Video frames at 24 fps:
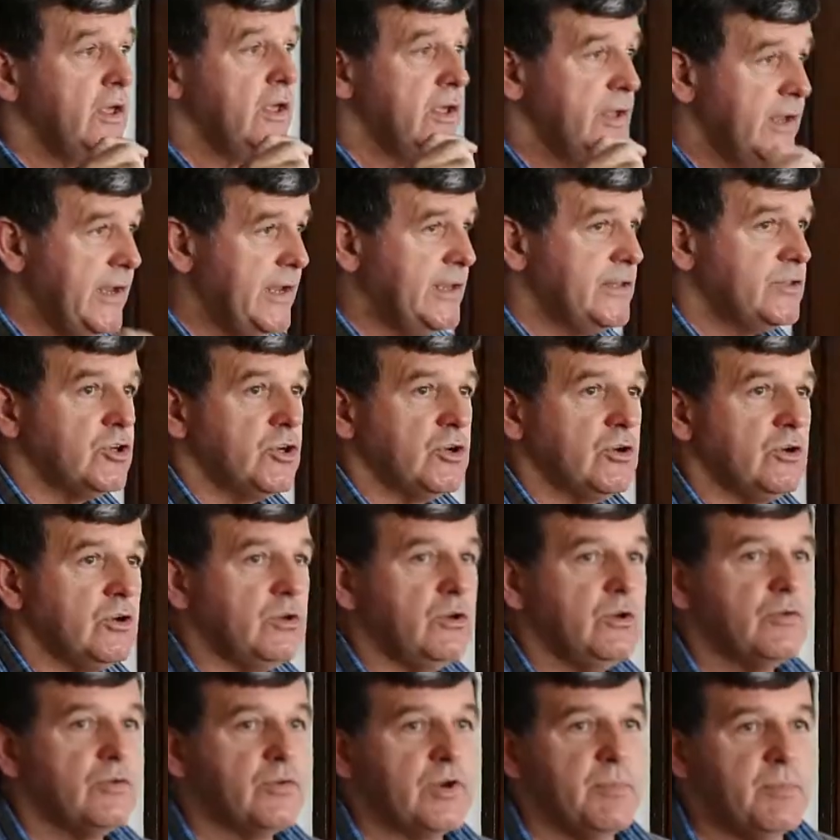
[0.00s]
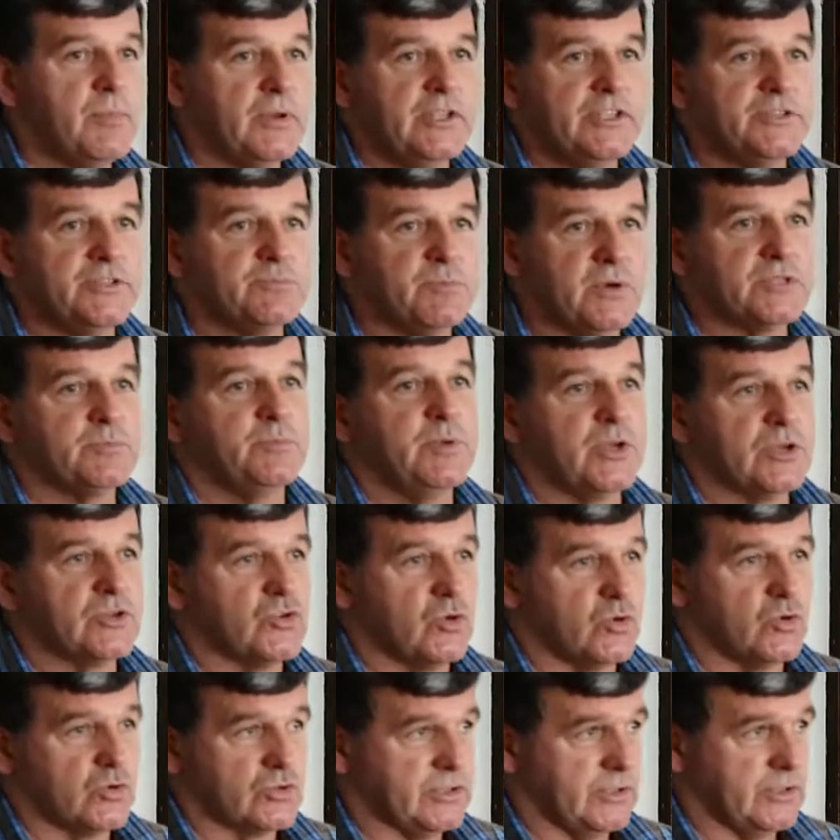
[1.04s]
internal remedies must be
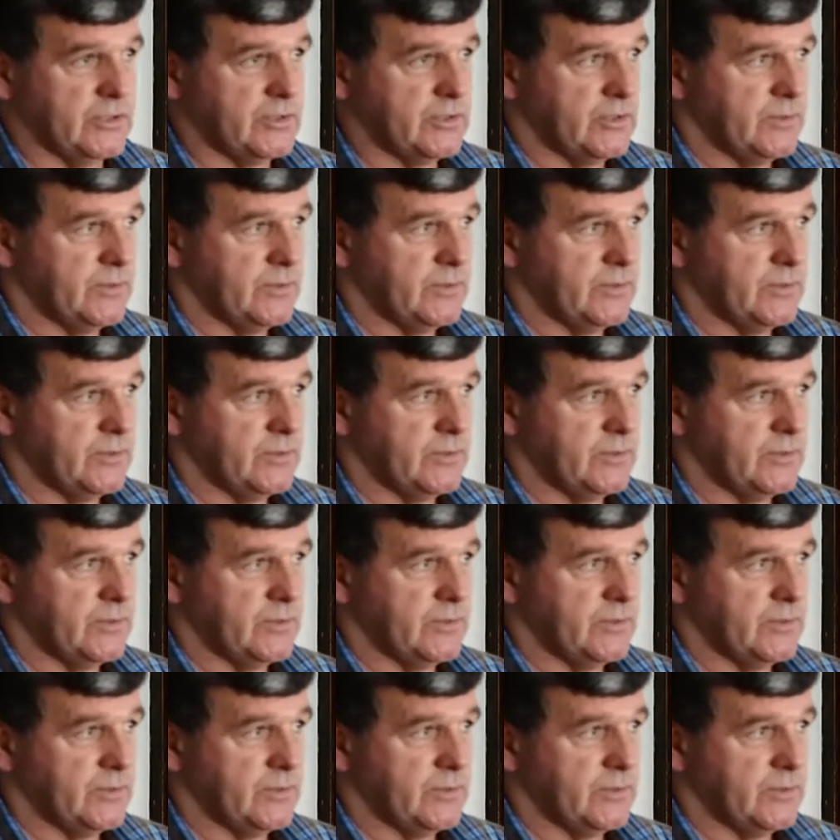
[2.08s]
exhausted.